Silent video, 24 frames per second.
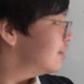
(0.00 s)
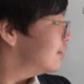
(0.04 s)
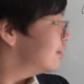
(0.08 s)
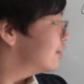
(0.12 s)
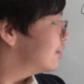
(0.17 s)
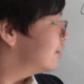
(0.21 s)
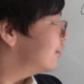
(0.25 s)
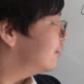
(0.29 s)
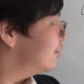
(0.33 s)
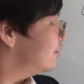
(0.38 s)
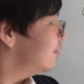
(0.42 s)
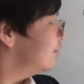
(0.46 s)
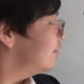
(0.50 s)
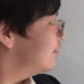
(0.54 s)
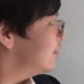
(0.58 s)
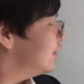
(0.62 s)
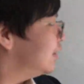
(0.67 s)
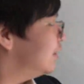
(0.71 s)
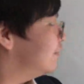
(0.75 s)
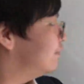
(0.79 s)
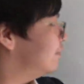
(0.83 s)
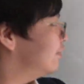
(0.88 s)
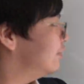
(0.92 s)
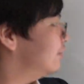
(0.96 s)
So,
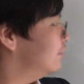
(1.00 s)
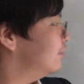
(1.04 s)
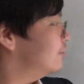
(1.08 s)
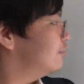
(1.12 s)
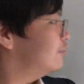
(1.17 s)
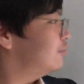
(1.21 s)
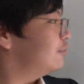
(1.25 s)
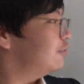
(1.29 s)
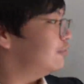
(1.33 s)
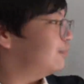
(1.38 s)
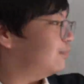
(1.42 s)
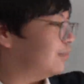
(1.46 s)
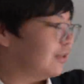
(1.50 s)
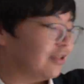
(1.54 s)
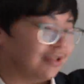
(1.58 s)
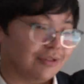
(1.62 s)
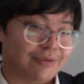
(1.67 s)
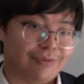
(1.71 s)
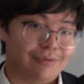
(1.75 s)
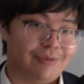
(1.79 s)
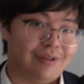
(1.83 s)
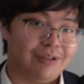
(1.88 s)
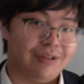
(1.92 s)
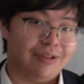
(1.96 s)
if you do 2
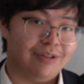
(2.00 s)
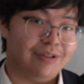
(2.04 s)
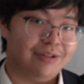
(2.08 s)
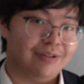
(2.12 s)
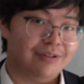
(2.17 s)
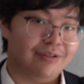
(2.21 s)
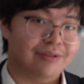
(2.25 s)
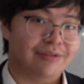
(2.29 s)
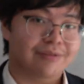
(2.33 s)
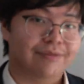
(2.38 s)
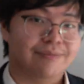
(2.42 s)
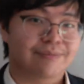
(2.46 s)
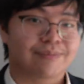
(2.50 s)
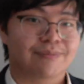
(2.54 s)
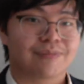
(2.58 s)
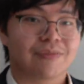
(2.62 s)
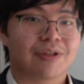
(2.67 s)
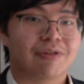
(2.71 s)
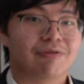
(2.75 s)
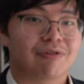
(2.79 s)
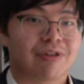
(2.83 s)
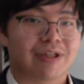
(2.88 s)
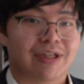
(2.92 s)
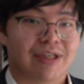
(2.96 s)
plus 1,
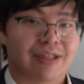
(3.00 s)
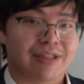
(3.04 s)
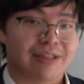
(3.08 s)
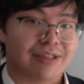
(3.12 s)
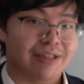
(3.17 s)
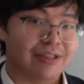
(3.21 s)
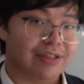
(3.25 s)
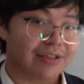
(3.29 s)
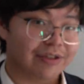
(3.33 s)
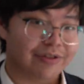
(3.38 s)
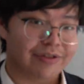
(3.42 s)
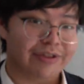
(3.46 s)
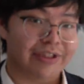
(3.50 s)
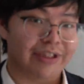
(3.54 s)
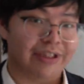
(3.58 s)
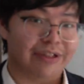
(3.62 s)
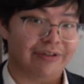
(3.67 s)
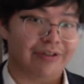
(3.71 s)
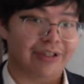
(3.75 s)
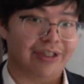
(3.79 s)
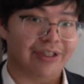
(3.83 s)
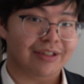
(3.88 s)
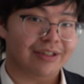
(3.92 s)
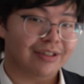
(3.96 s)
we get 3,
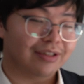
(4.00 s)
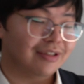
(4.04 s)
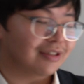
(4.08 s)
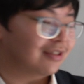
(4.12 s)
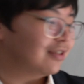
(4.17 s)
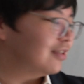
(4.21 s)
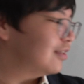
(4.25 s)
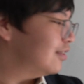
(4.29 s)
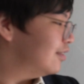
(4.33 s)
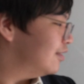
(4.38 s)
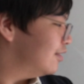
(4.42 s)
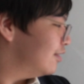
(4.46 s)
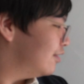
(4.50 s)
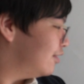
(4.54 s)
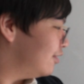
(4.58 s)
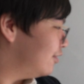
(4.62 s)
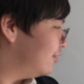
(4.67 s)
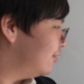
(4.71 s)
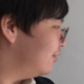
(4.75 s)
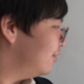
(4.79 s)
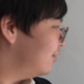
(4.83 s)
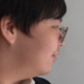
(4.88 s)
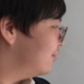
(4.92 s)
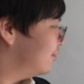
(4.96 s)
right?
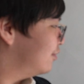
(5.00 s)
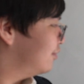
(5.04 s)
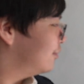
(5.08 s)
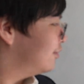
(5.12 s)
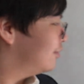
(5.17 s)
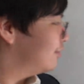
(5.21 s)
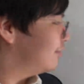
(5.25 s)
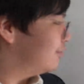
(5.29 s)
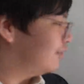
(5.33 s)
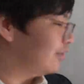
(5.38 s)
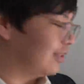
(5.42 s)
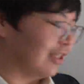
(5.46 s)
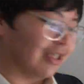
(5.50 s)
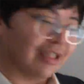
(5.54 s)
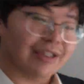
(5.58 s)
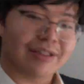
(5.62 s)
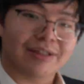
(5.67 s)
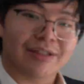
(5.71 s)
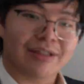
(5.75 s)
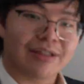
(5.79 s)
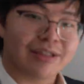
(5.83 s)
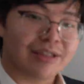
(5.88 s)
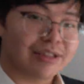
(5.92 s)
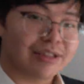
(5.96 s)
So, we get